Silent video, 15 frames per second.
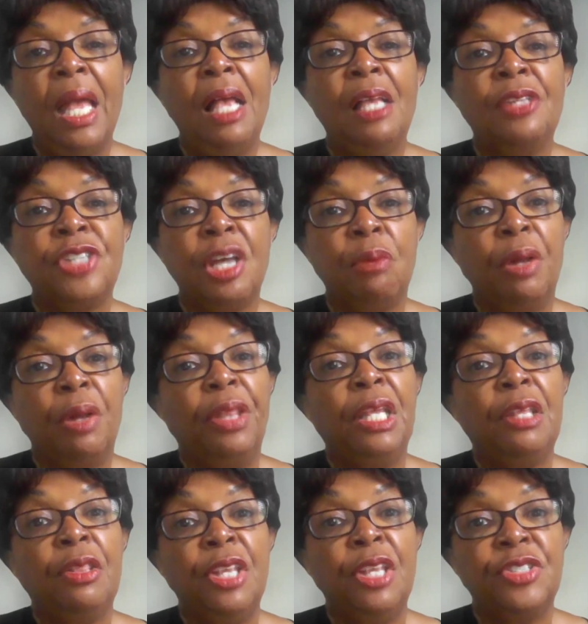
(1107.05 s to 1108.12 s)
someone
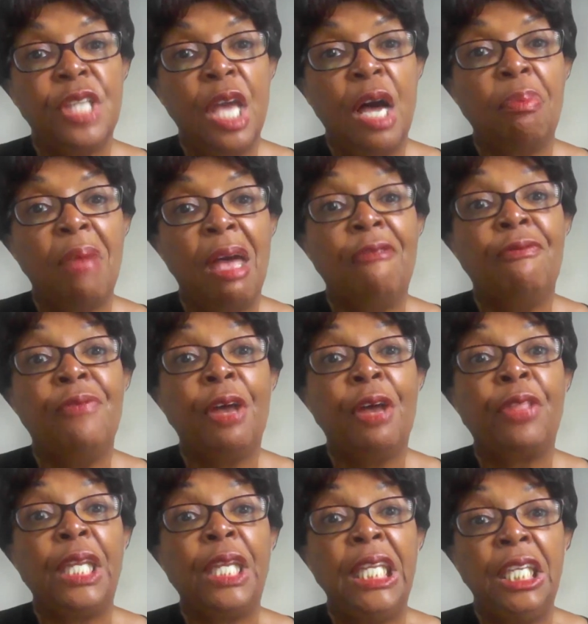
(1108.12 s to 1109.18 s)
that this young man felt
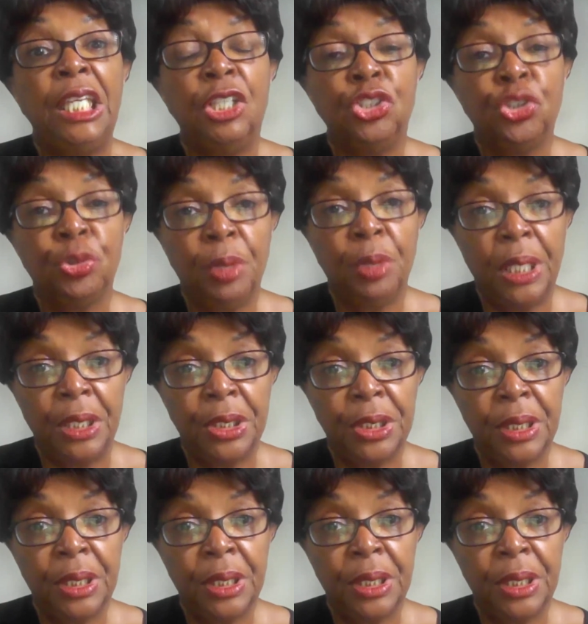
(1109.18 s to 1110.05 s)
that he could trust.